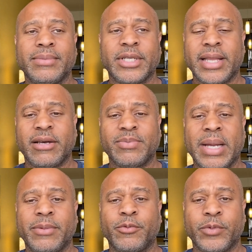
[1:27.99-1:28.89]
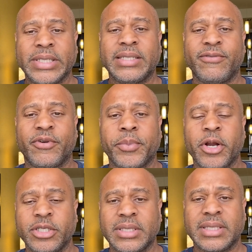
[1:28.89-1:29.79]
So that was my reason for
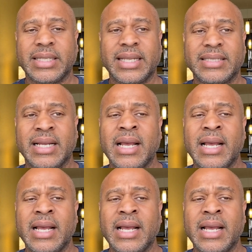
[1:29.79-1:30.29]
purchasing this.